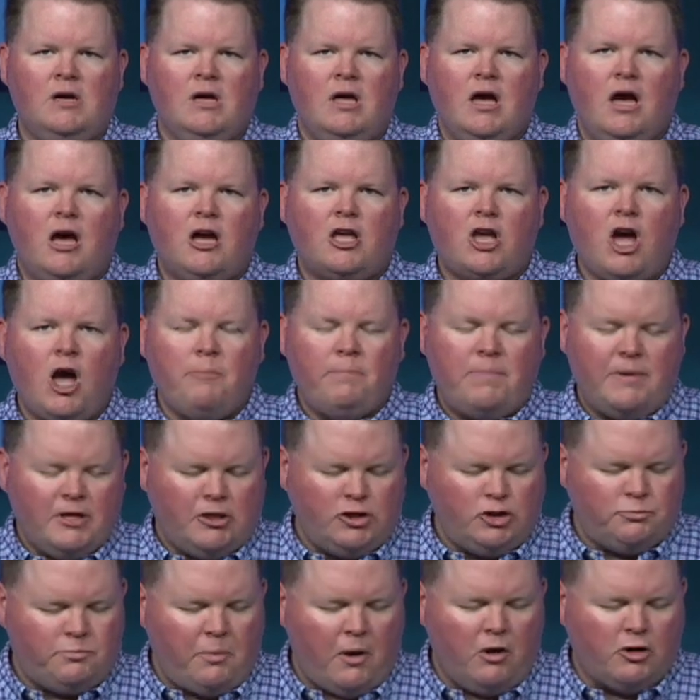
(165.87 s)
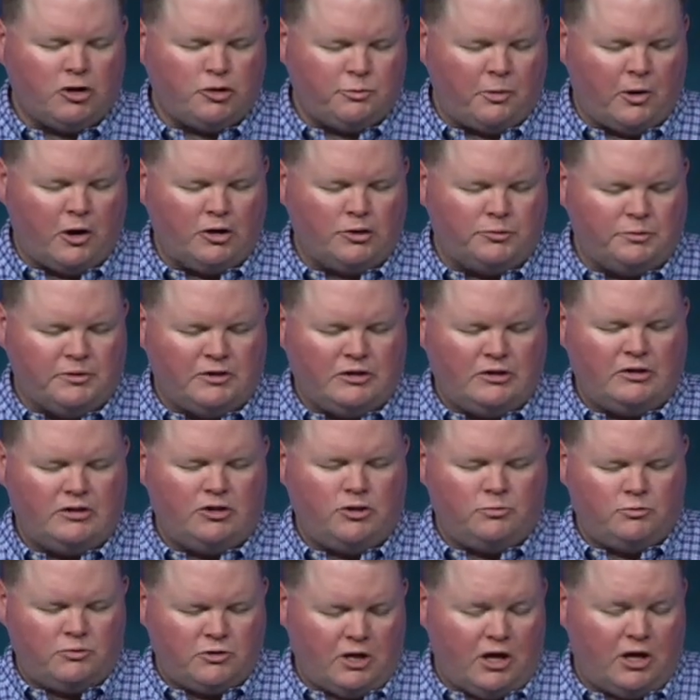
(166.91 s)
A company spokesperson,
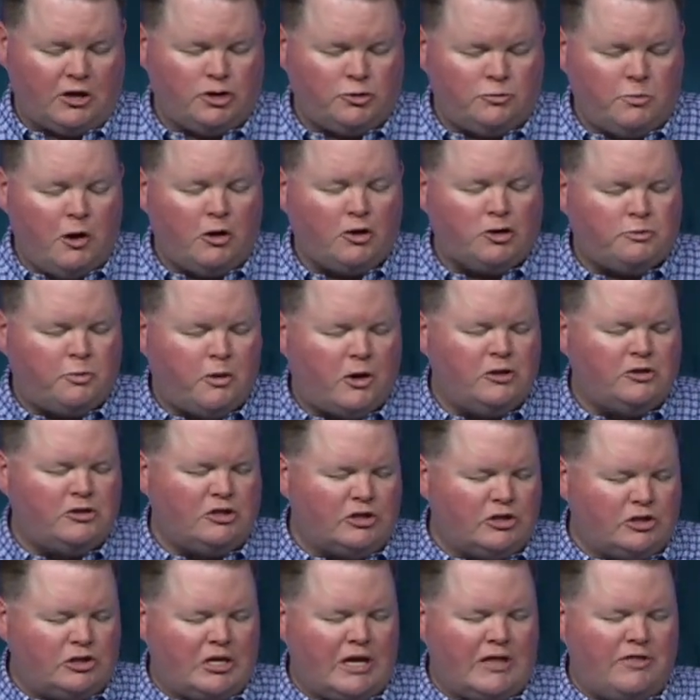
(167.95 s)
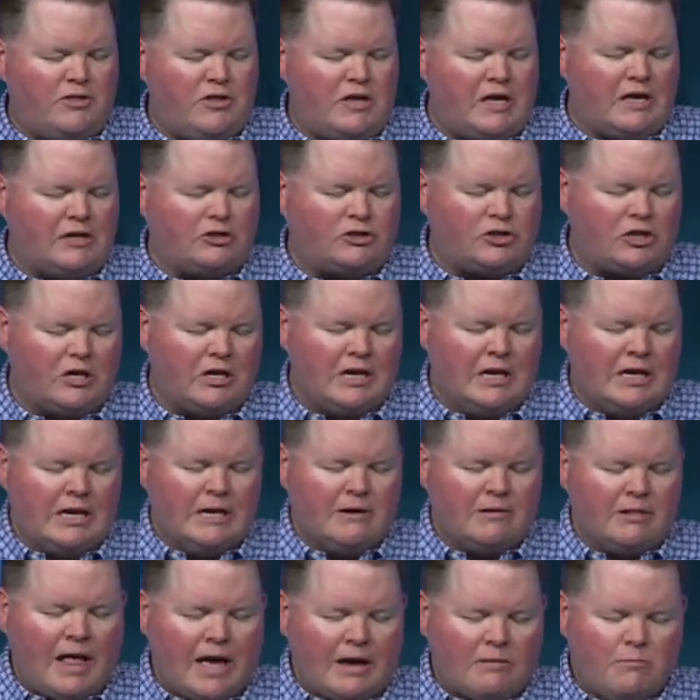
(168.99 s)
uh, spokesperson said this
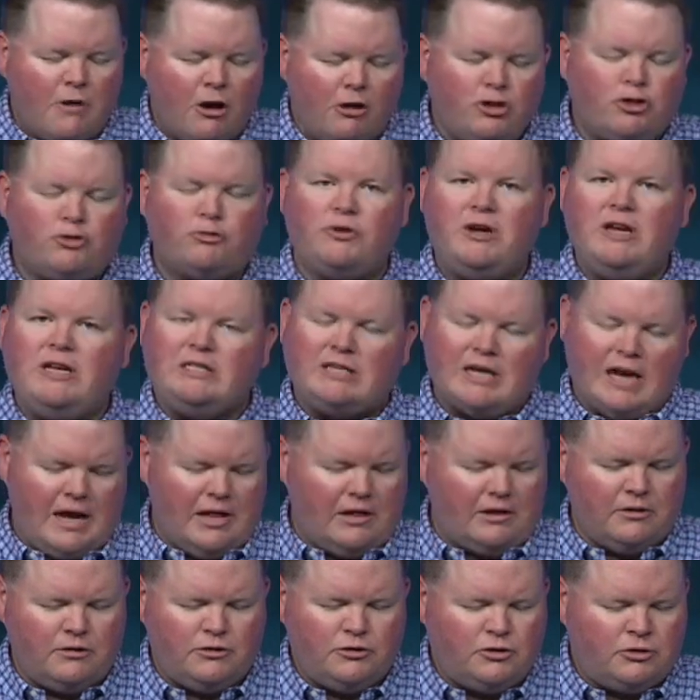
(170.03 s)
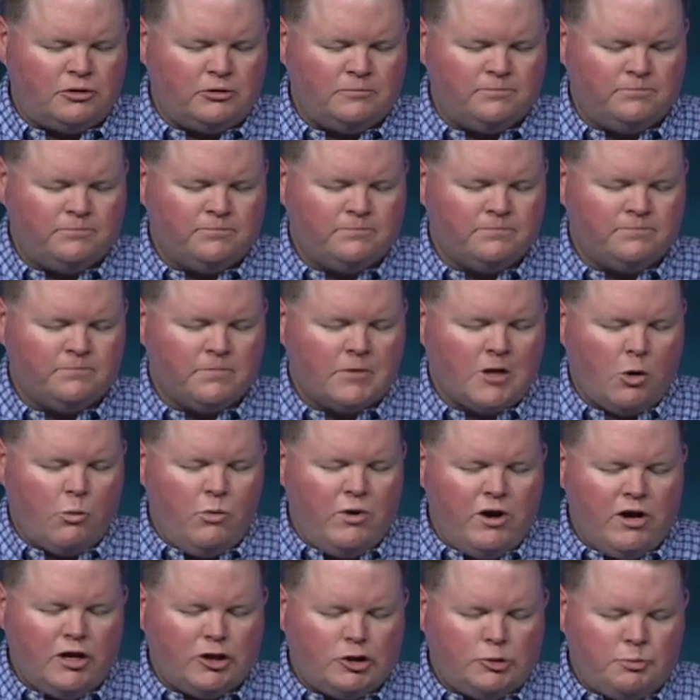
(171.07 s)
Like most retailers,
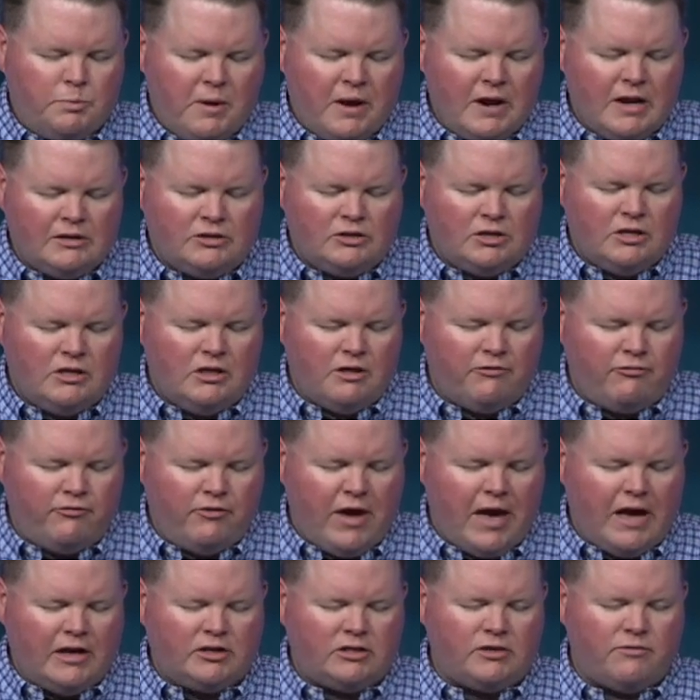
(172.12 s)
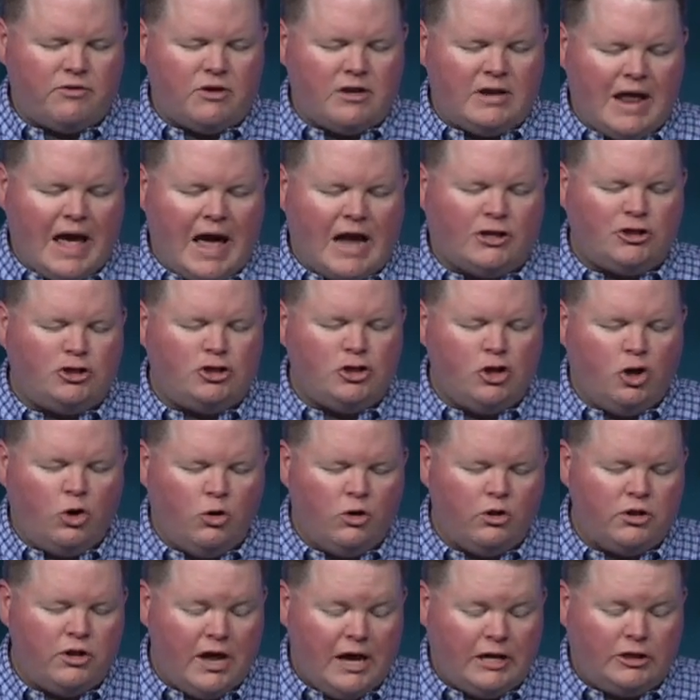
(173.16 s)
we're experiencing the effects of the
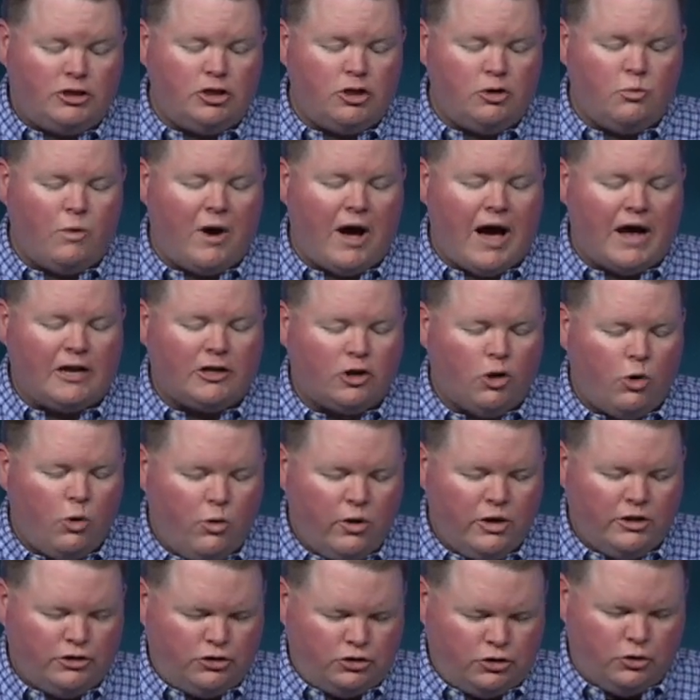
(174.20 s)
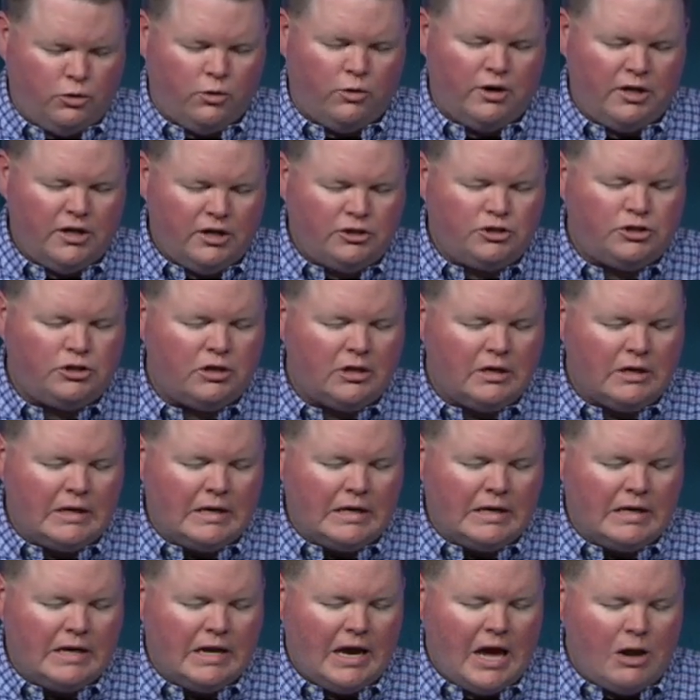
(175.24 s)
national, nationwide coin shortage,
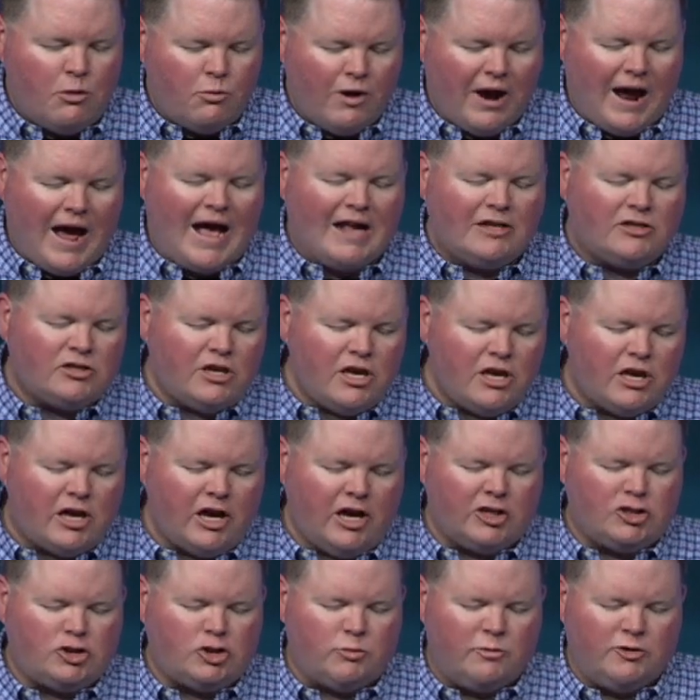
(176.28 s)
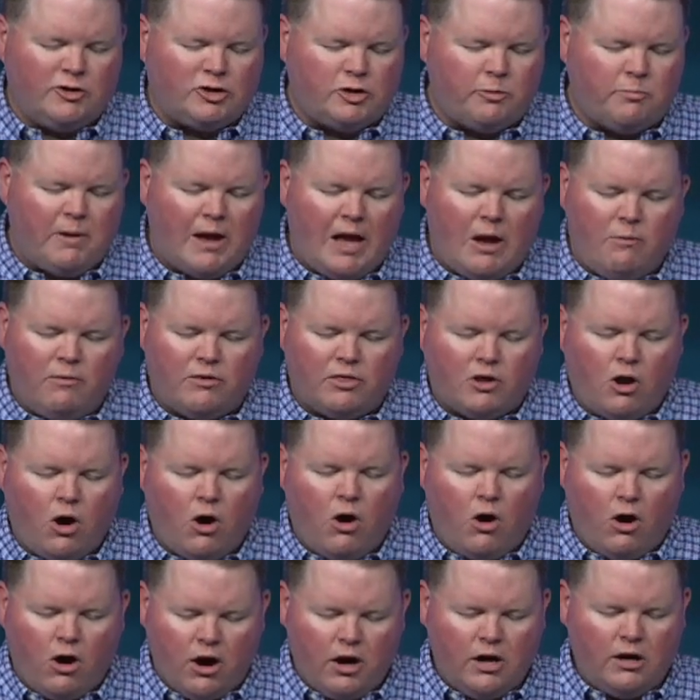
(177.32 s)
and we're asking customers to pay with
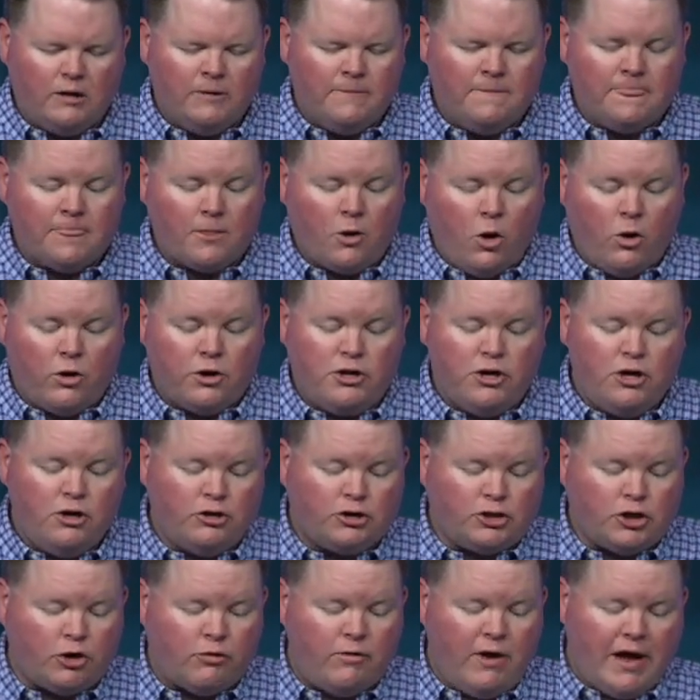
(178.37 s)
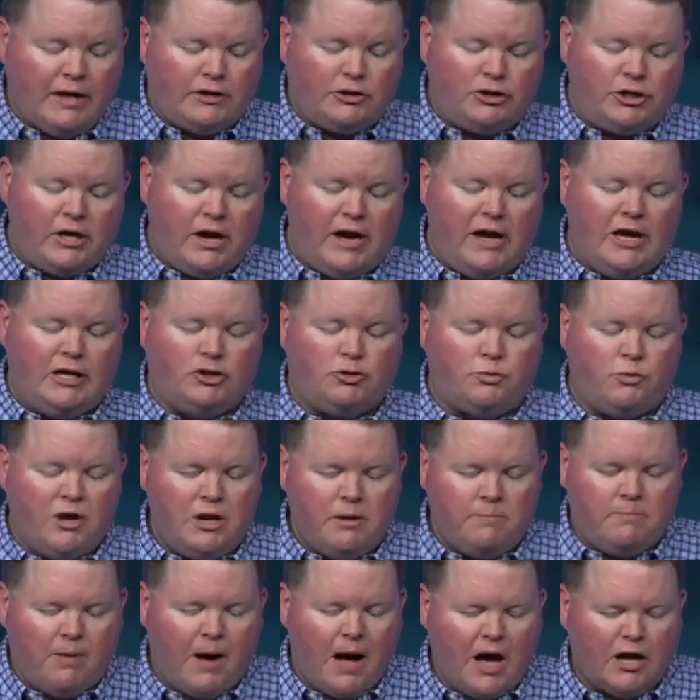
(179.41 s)
card or use correct change
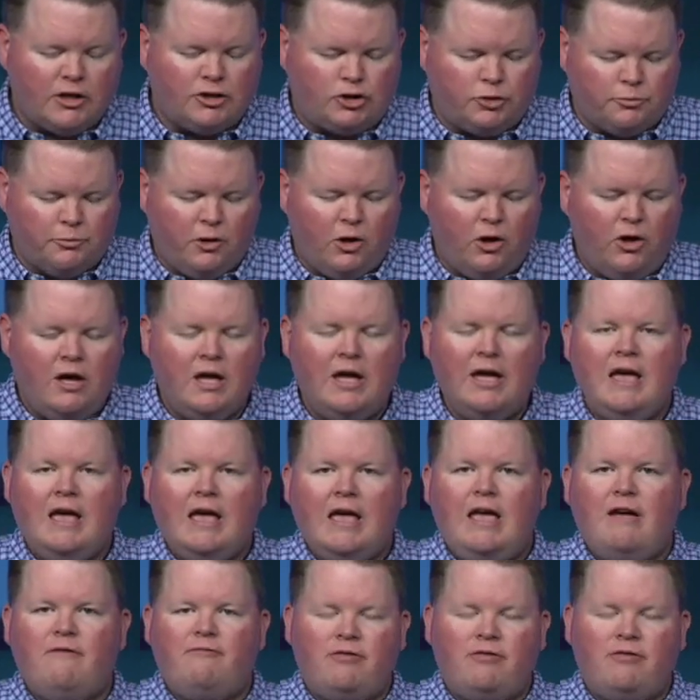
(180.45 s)
when possible if